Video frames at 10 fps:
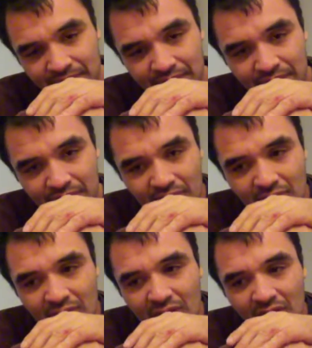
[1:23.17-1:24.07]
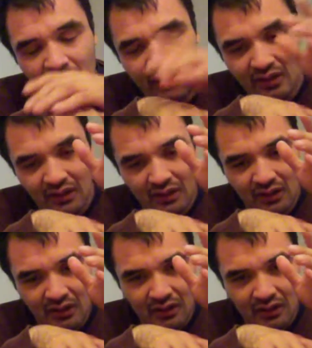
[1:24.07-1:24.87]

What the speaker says: [no speech]